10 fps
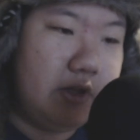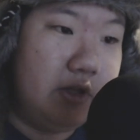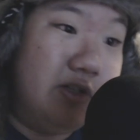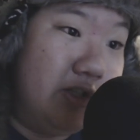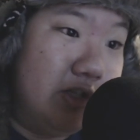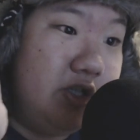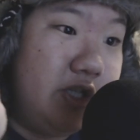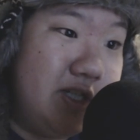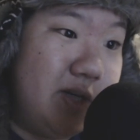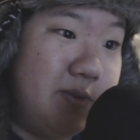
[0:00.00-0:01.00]
there's a good
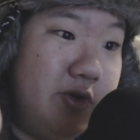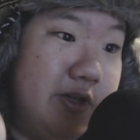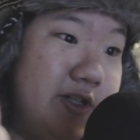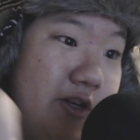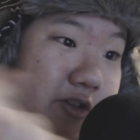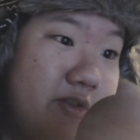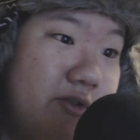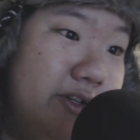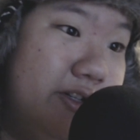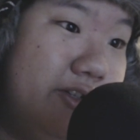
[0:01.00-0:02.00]
chance I'm going to South
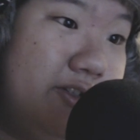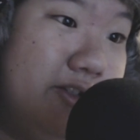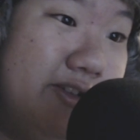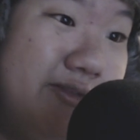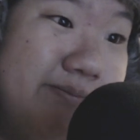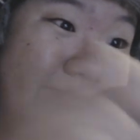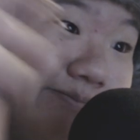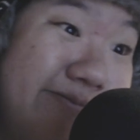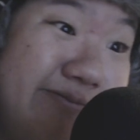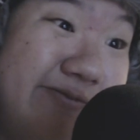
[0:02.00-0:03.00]
Korea, so
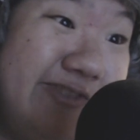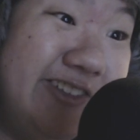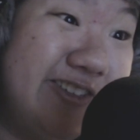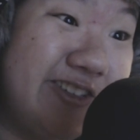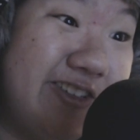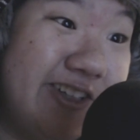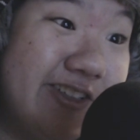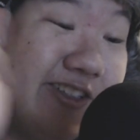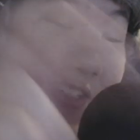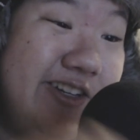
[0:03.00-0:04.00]
fingers
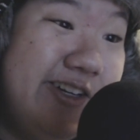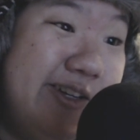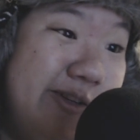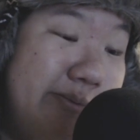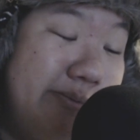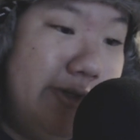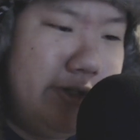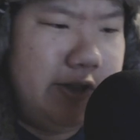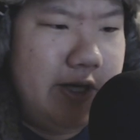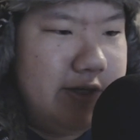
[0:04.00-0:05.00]
crossed.
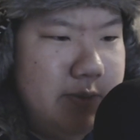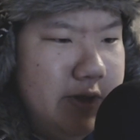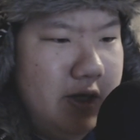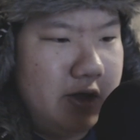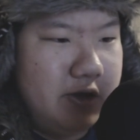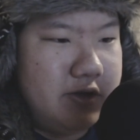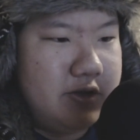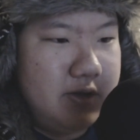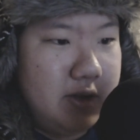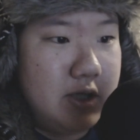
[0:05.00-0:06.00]
Mid-July to
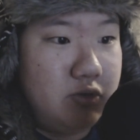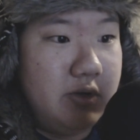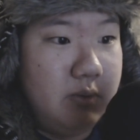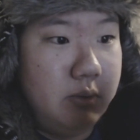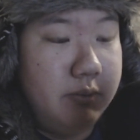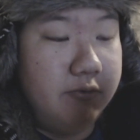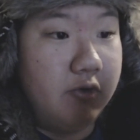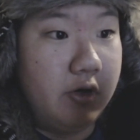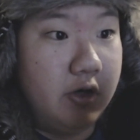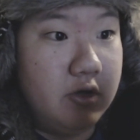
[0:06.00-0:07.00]
mid-August. That's what I'm hoping
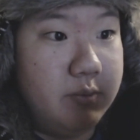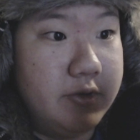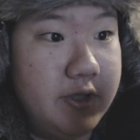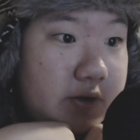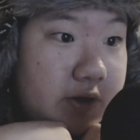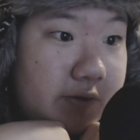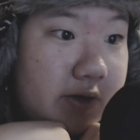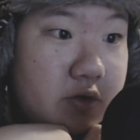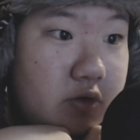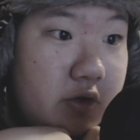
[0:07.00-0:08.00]
for, 100%. If
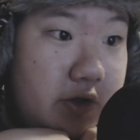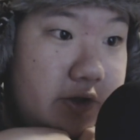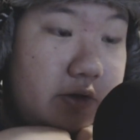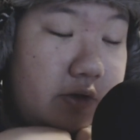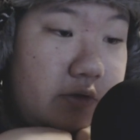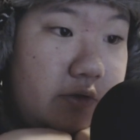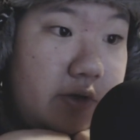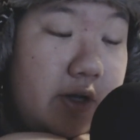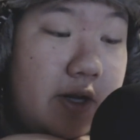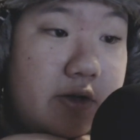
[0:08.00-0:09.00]
I do go to South
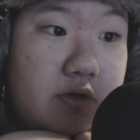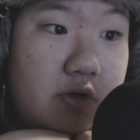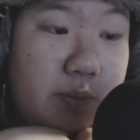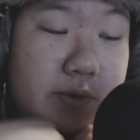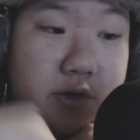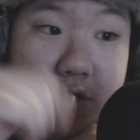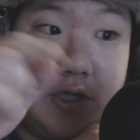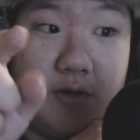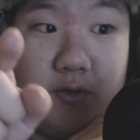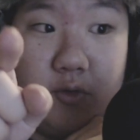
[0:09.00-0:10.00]
Korea, I do hope to
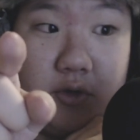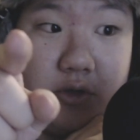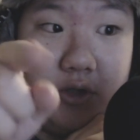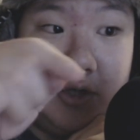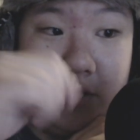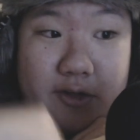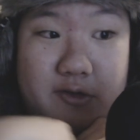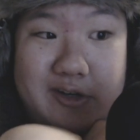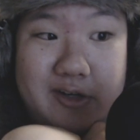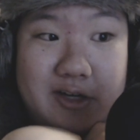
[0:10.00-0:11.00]
see everyone at the
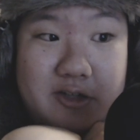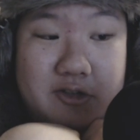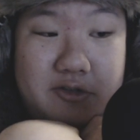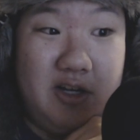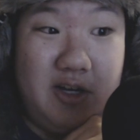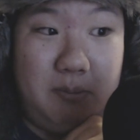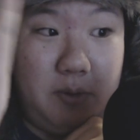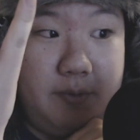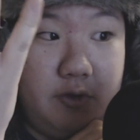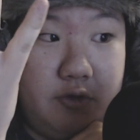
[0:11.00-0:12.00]
Korean Nationals. I'm
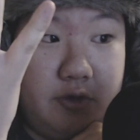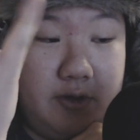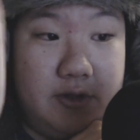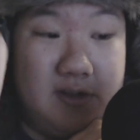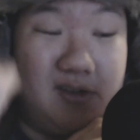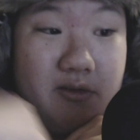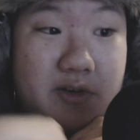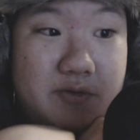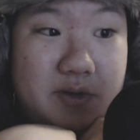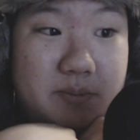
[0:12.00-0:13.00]
hoping to go to at least
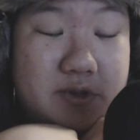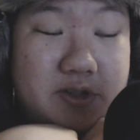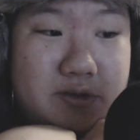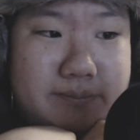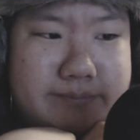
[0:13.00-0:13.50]
three of them, so